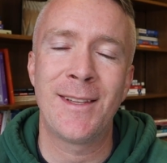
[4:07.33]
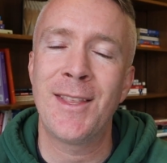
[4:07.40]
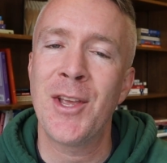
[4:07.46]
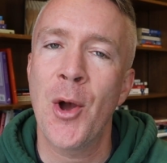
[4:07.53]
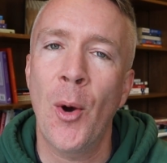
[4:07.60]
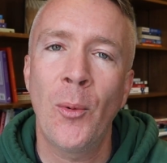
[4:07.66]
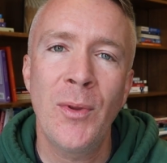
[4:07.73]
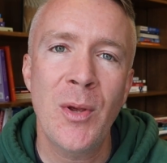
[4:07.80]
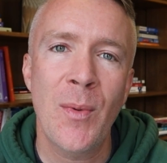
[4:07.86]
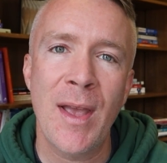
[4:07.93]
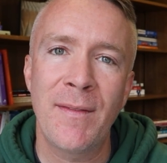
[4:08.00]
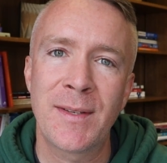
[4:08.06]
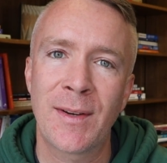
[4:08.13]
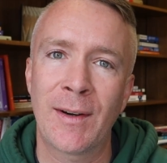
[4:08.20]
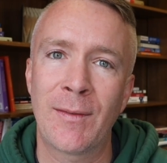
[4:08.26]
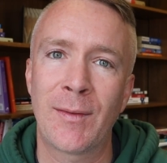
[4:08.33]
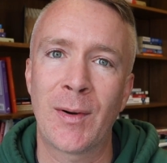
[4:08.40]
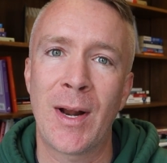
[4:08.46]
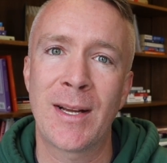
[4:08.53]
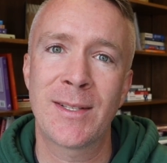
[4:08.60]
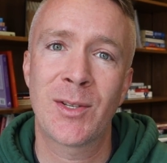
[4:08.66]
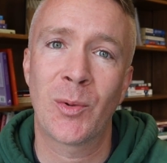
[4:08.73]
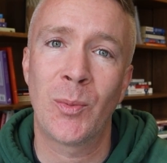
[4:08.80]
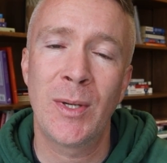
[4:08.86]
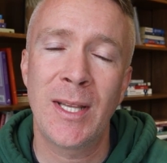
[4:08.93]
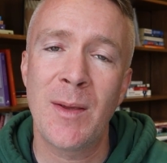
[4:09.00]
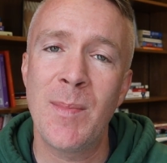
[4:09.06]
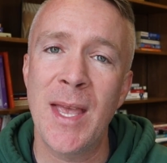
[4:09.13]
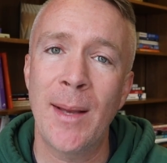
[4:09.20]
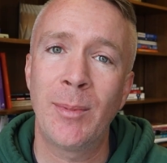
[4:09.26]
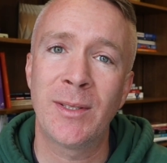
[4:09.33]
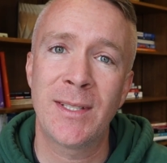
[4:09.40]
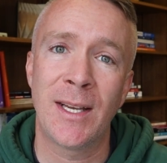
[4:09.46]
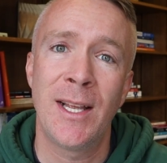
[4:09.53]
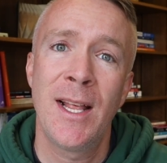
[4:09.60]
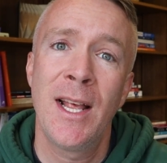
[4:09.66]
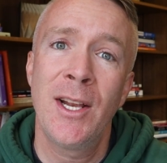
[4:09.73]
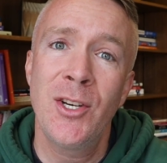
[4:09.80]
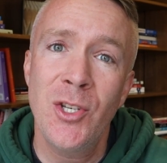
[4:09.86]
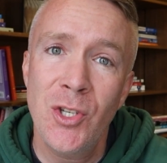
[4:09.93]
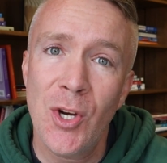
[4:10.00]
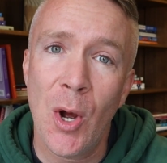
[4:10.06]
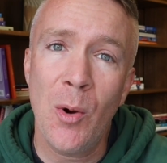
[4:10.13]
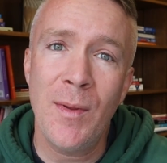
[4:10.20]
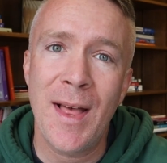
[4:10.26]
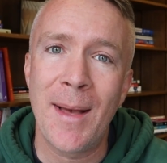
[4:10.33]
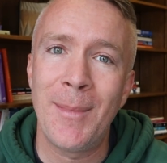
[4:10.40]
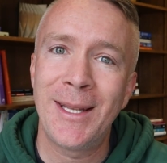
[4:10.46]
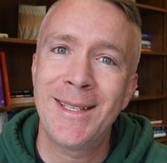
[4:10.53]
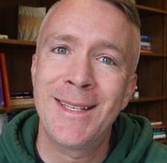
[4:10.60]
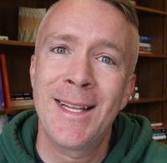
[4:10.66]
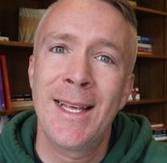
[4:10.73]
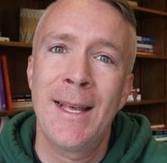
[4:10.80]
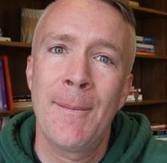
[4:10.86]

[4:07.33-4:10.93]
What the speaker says: And the only way for us to really be able to show them and